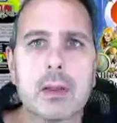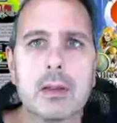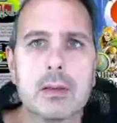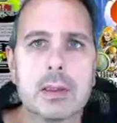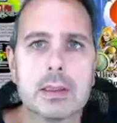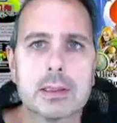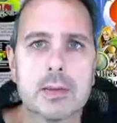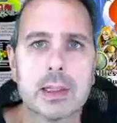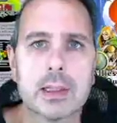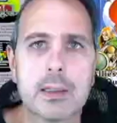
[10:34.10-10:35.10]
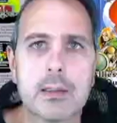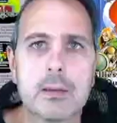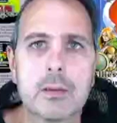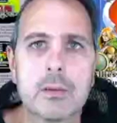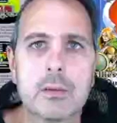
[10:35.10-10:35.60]
All right, so I can
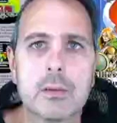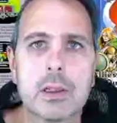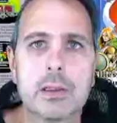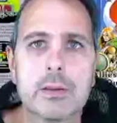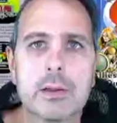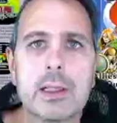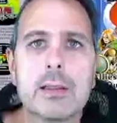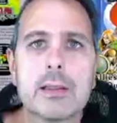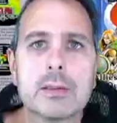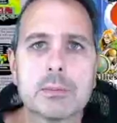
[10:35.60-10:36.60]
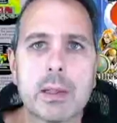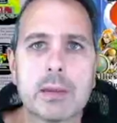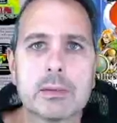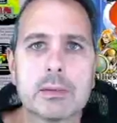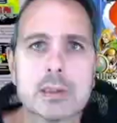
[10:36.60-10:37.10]
go underneath those
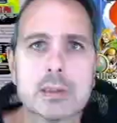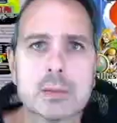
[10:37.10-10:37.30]
mountains as